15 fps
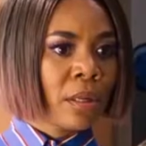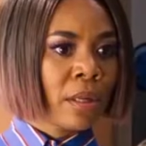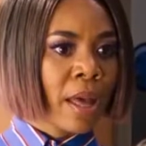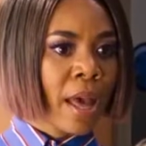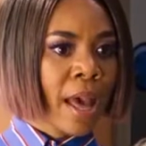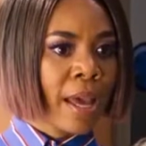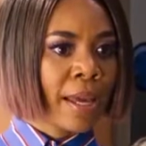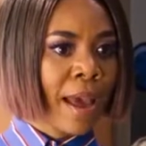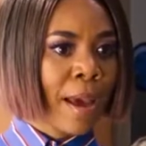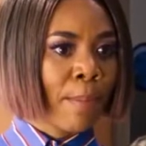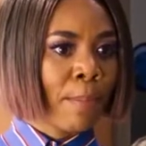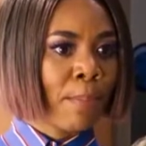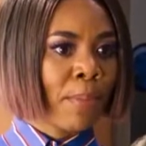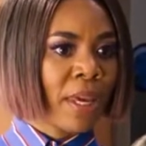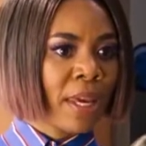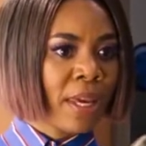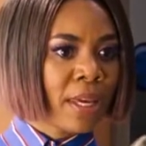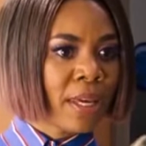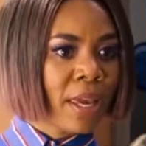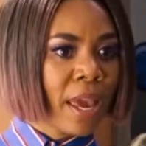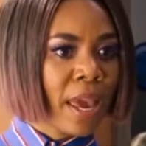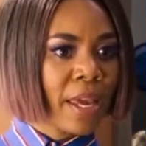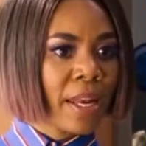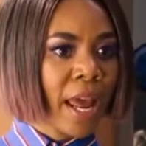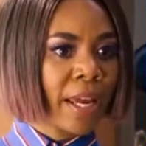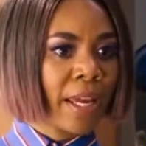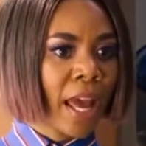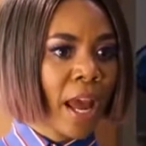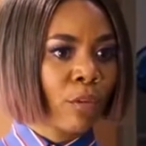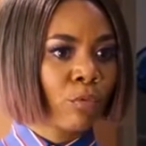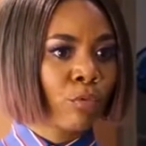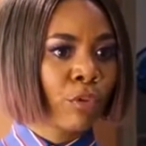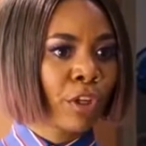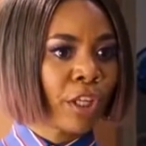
mean? I got big and I got